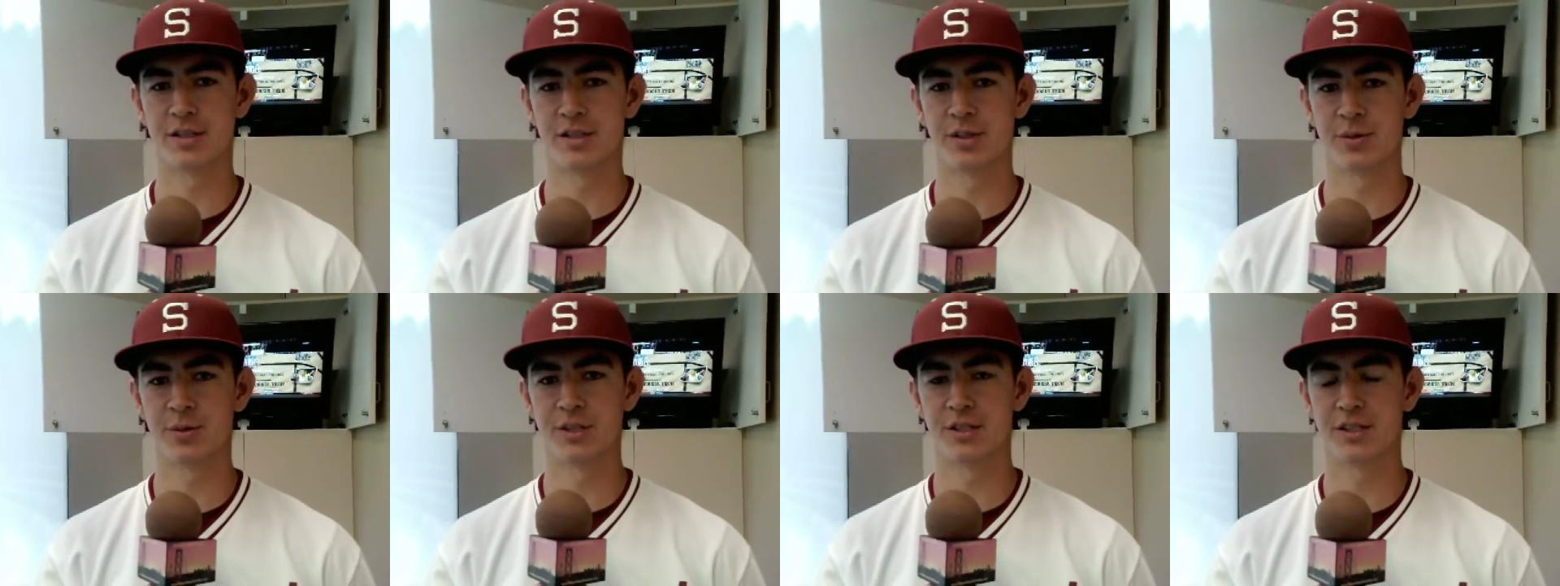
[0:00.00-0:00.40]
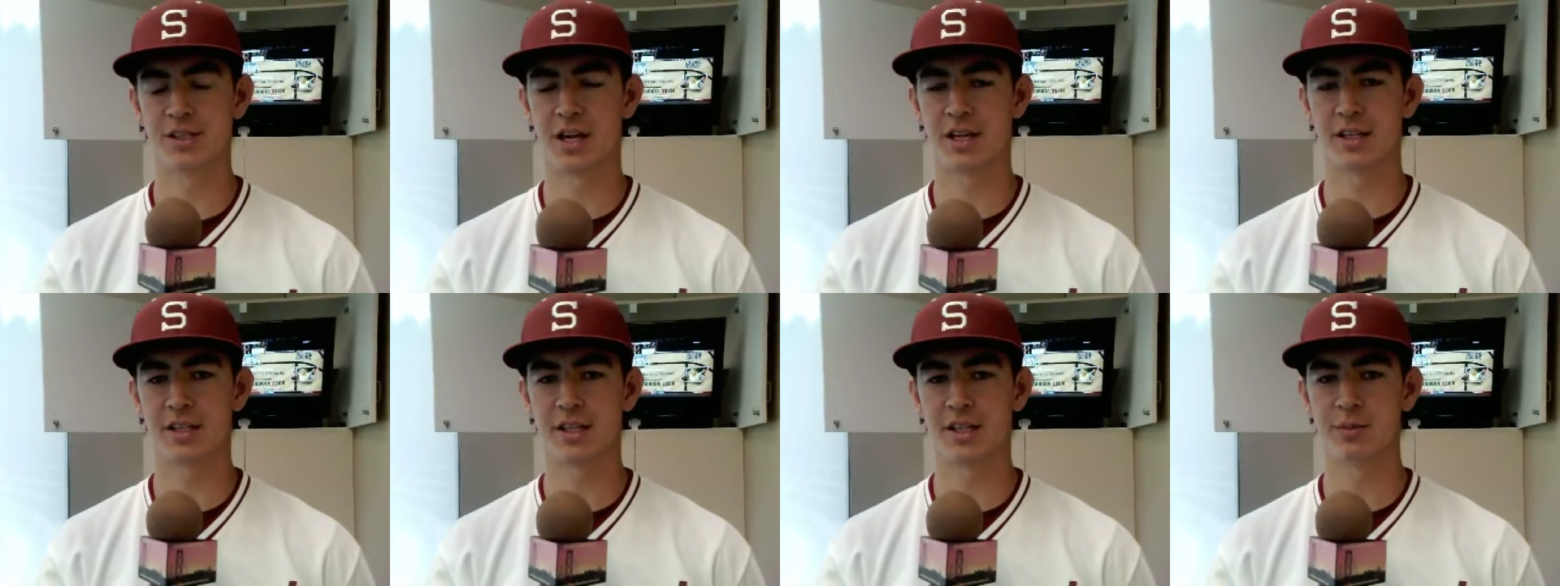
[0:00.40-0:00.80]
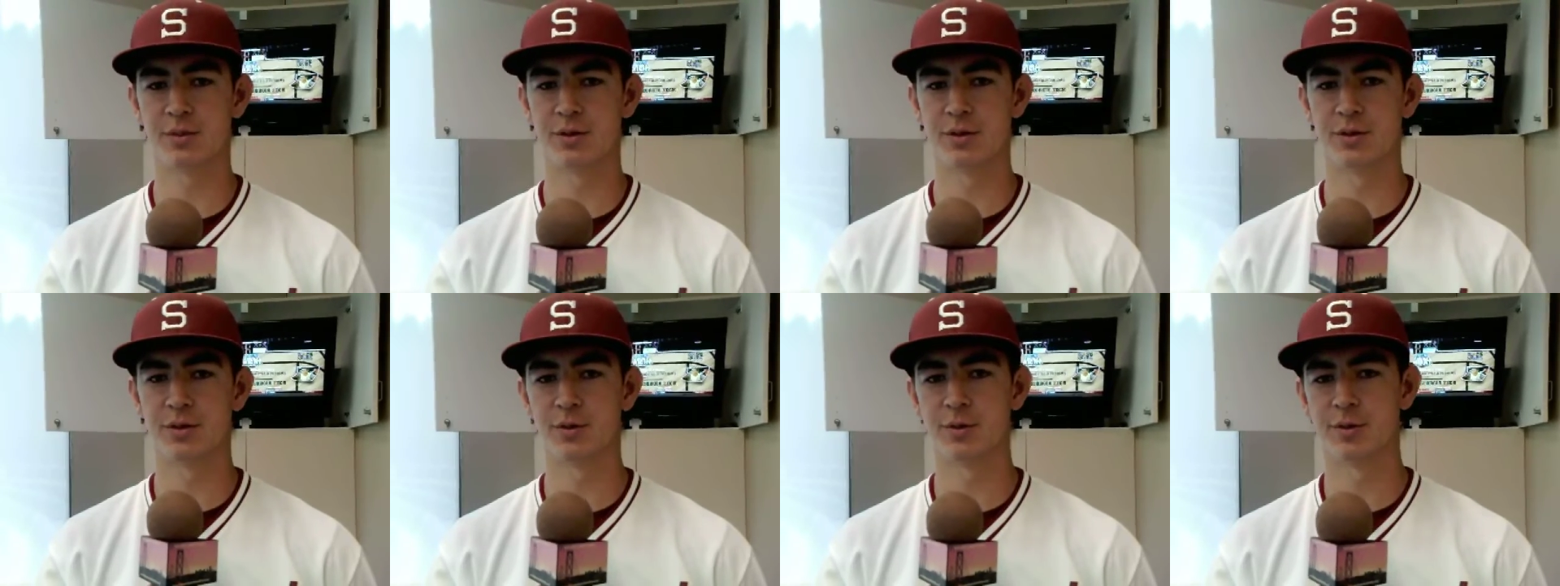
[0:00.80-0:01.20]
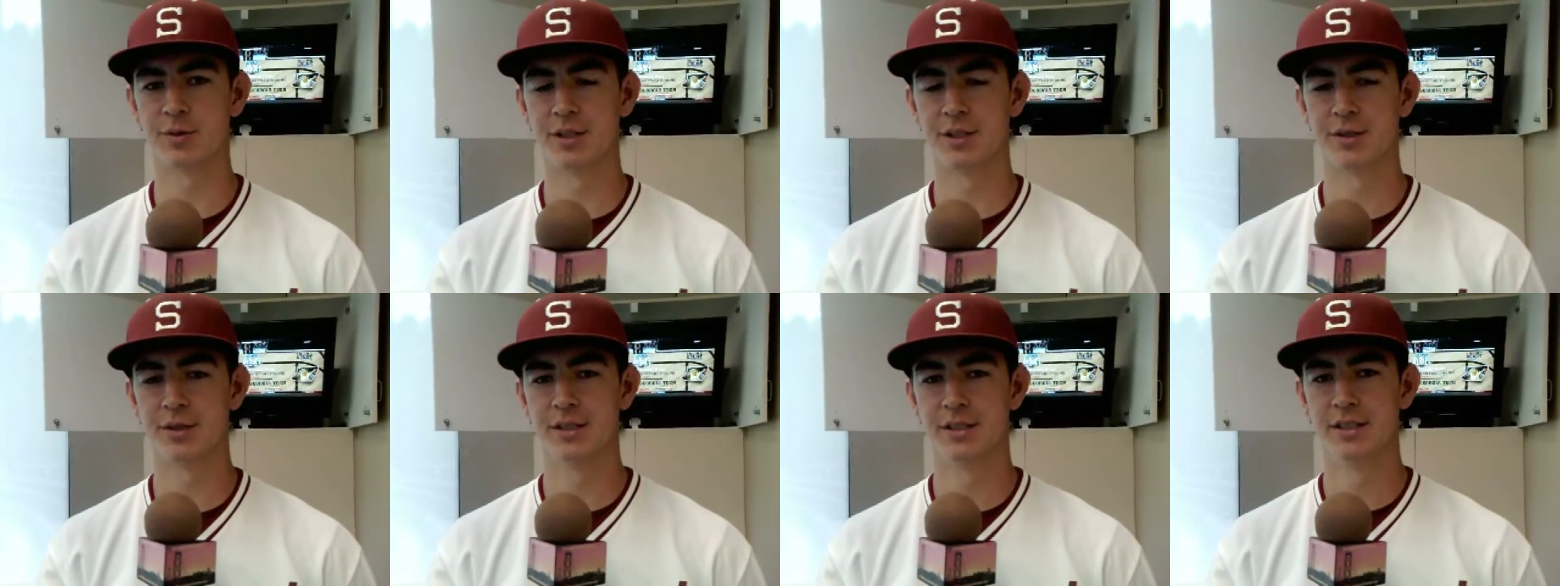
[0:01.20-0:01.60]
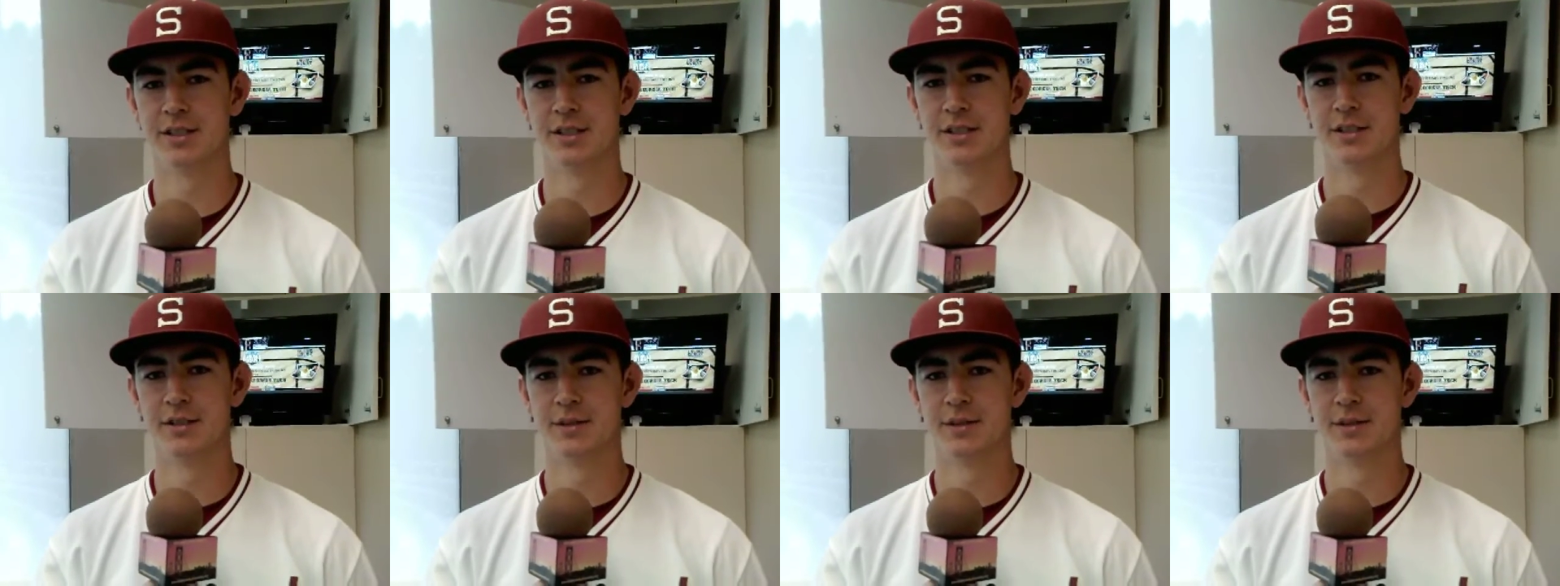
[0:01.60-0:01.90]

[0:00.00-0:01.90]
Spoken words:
so we just got to keep doing what we're doing.